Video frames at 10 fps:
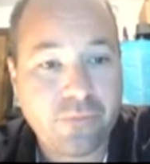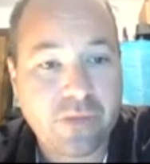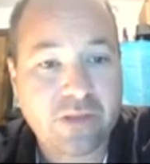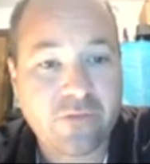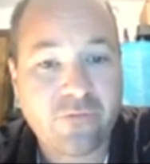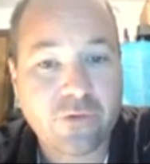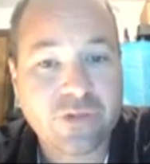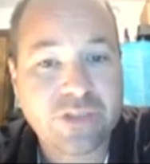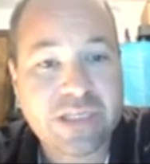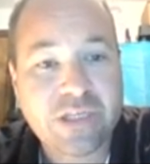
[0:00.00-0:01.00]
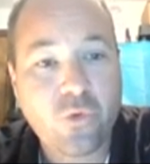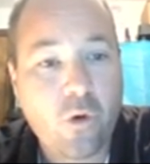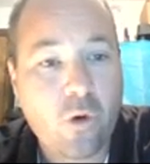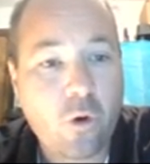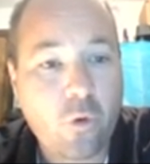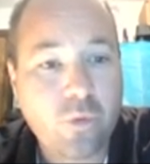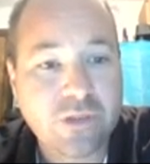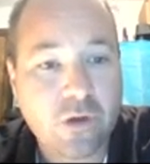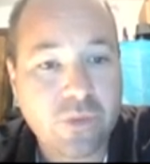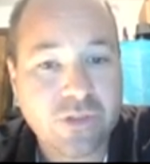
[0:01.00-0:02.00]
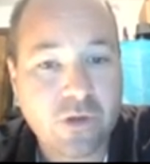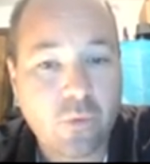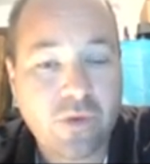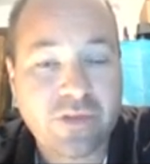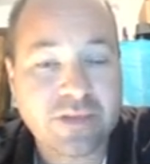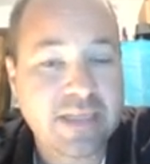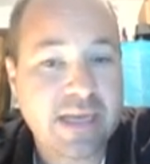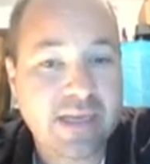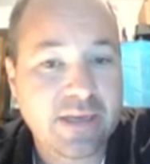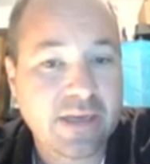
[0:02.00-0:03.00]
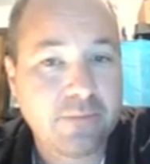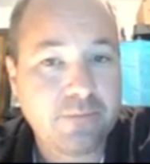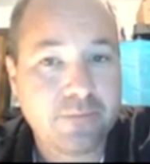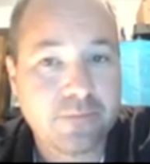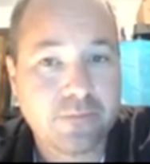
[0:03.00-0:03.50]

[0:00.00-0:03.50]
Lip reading: that the first thing you always start with is net income.